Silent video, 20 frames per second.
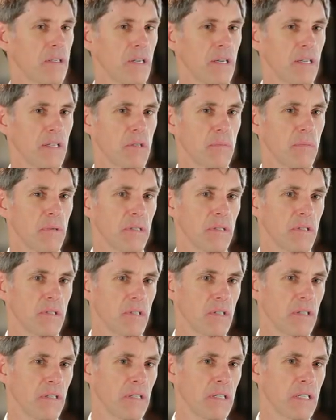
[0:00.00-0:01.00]
adjustments
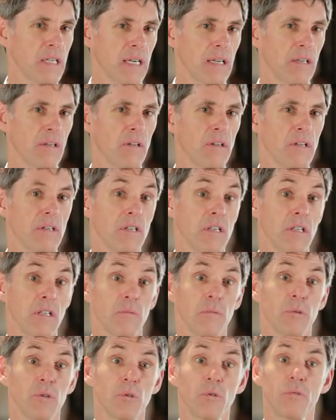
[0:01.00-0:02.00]
to the technology
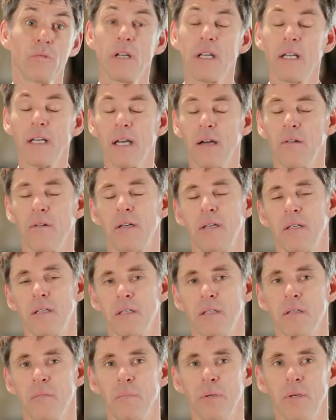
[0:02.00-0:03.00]
that was already going
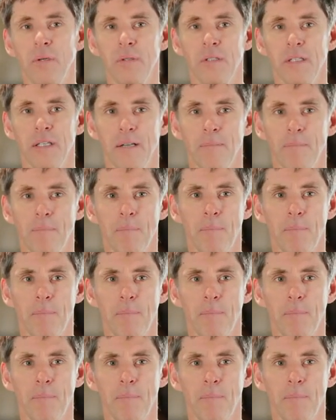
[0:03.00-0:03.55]
into the building